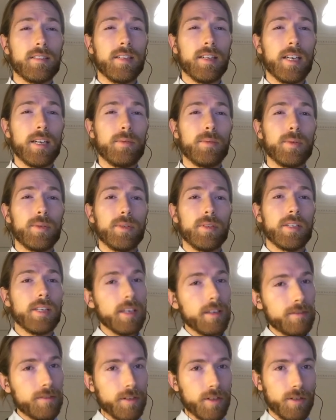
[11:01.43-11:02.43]
I will
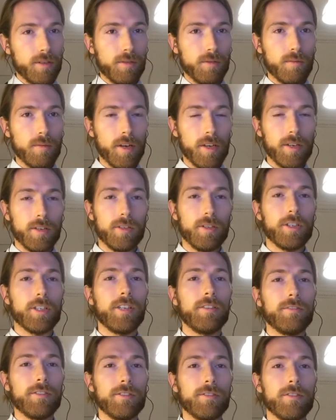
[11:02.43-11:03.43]
give you while you're
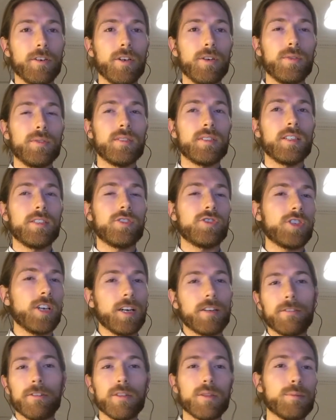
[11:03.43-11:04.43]
looking for phones is
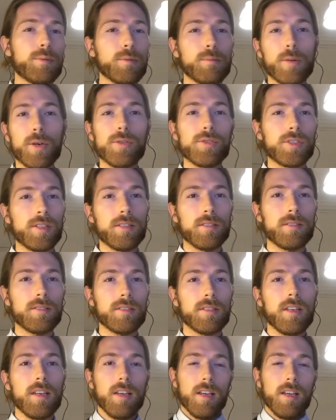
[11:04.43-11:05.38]
check for the promotions.